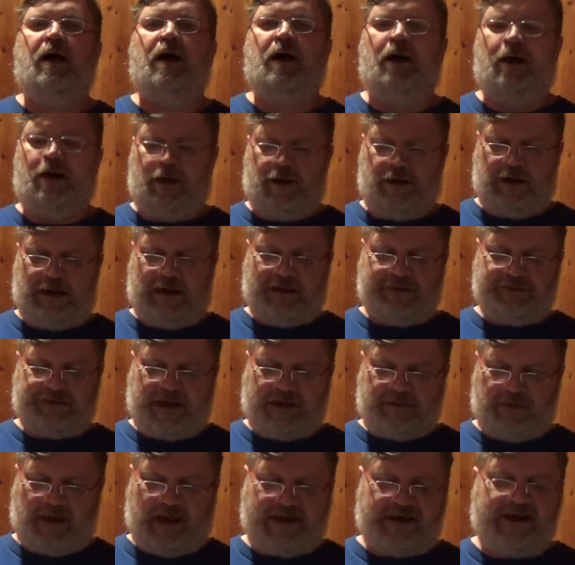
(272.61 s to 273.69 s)
And they
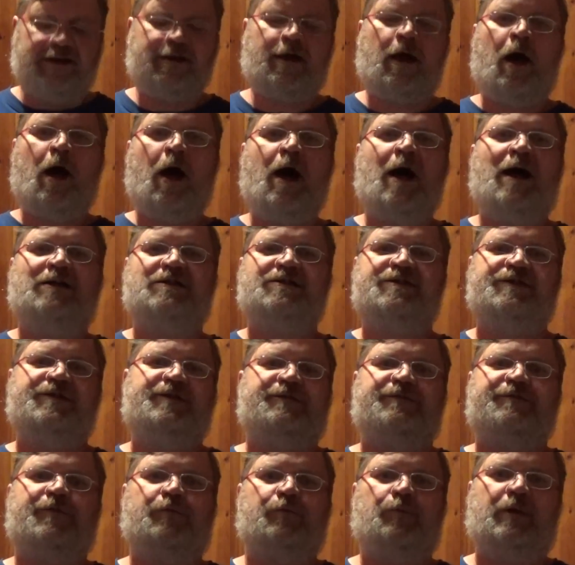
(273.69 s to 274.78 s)
like it hot
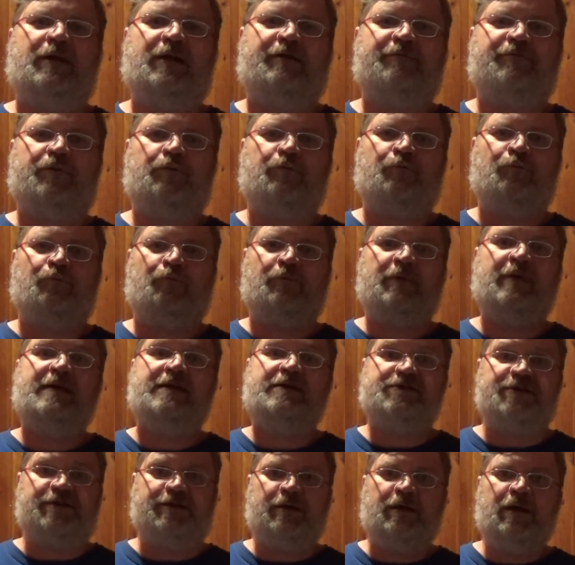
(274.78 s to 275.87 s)
for whatever
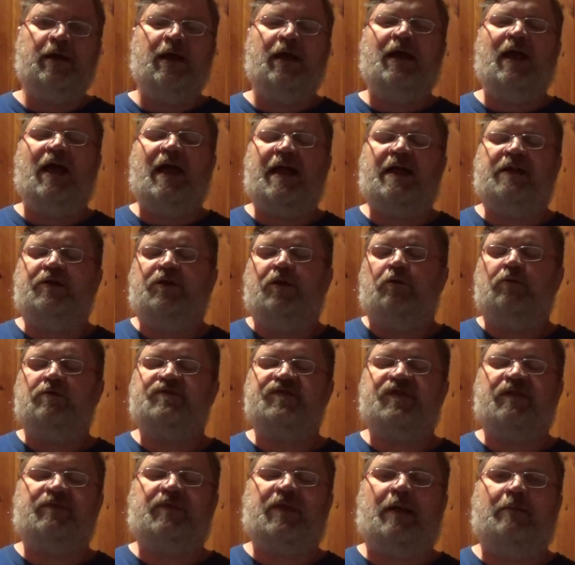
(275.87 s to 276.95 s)
reason. And you'll
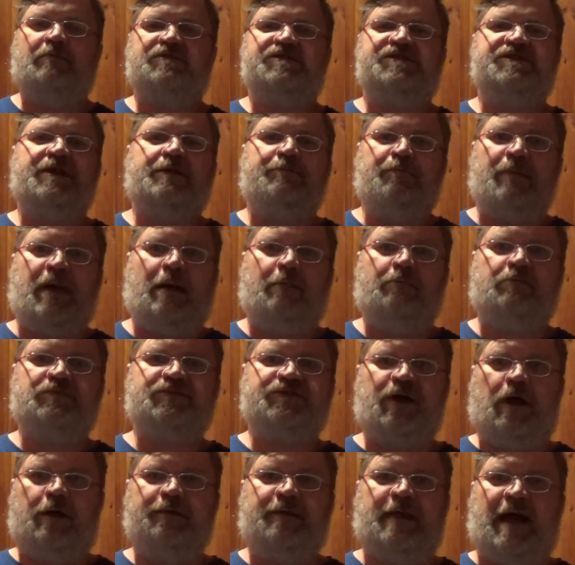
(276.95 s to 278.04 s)
sometimes see memes
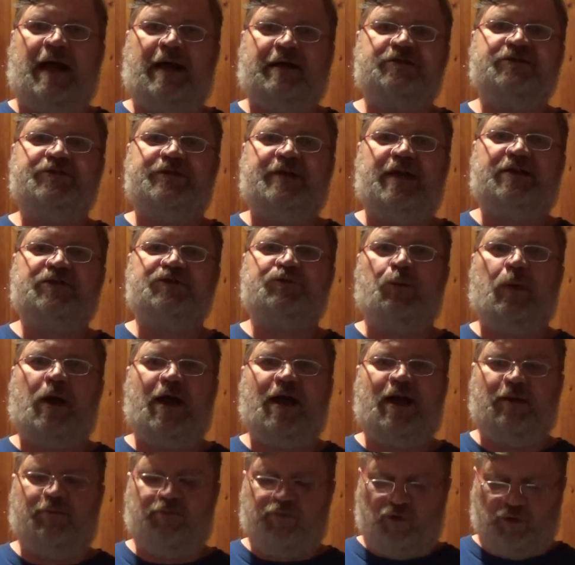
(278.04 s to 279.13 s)
on that, so that's
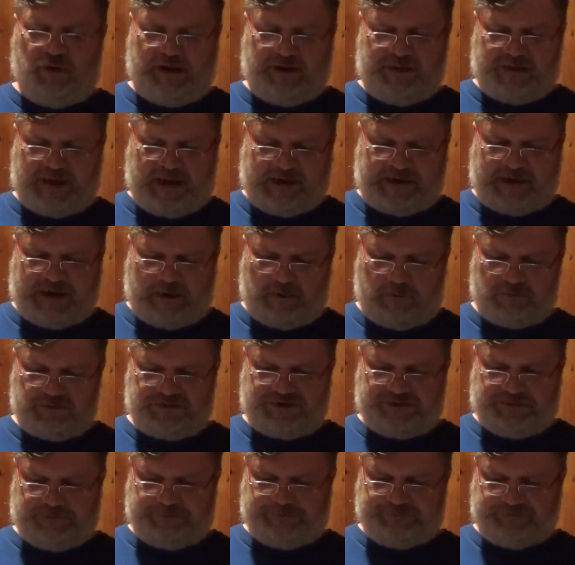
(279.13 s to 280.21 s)
why I point that
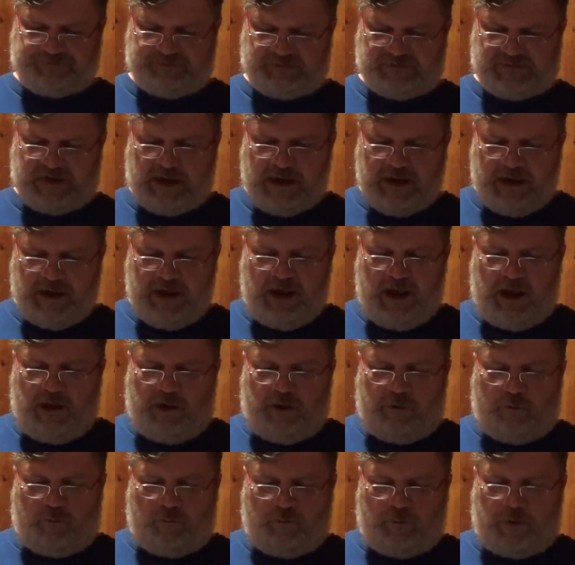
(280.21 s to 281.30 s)
out.
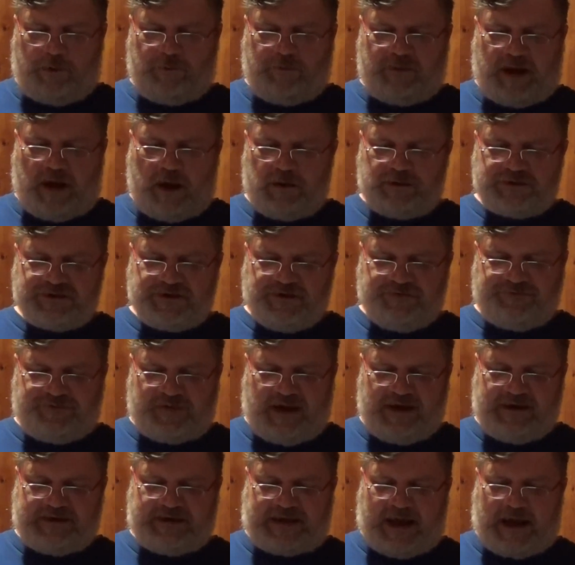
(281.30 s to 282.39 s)
What we also
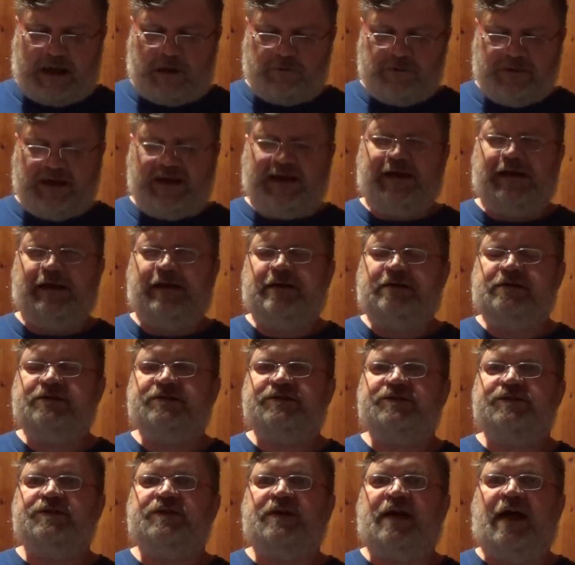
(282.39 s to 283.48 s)
find out
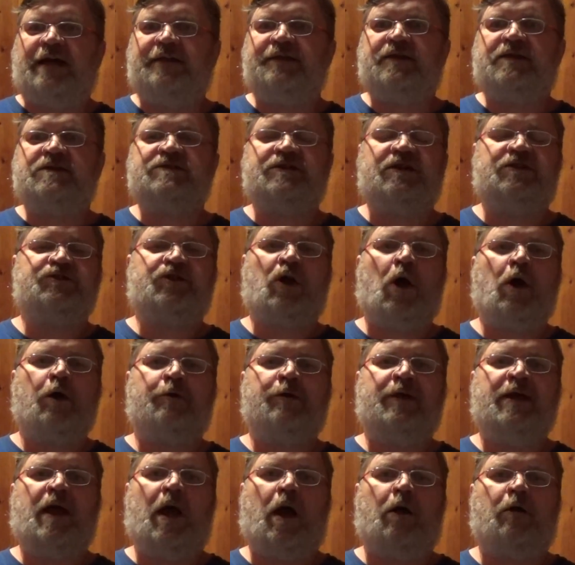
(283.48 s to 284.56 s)
is that the
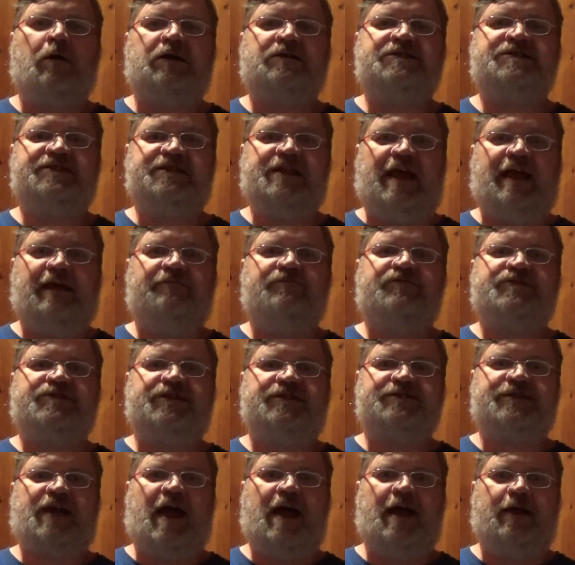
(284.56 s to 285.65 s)
Centauri are a slave
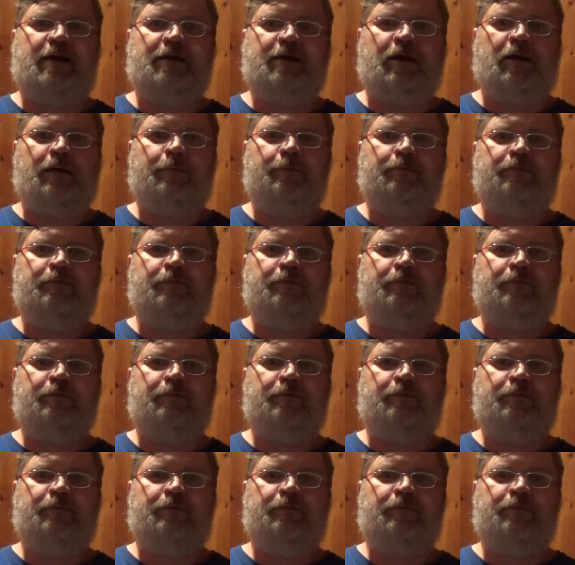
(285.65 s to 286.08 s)
society,